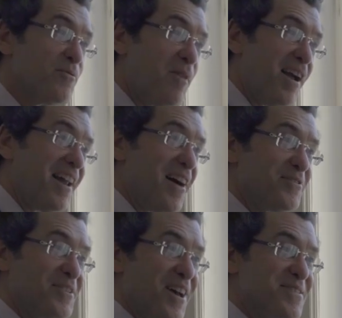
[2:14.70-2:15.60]
right
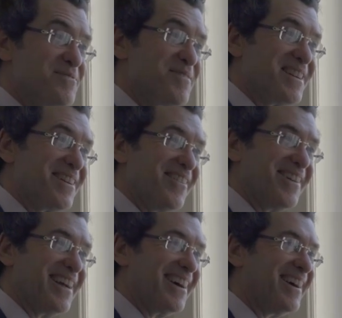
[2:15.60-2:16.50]
outside the window
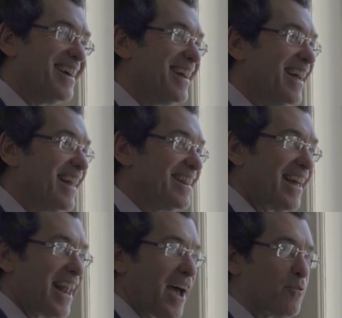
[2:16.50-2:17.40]
here
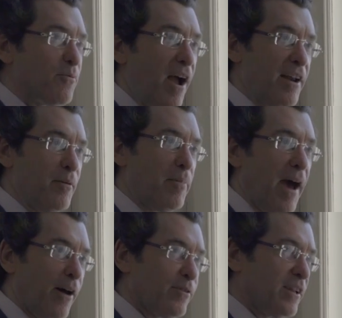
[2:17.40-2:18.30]
that I write
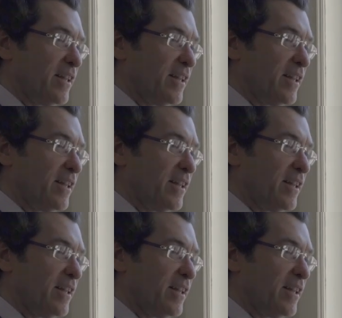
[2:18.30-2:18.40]
about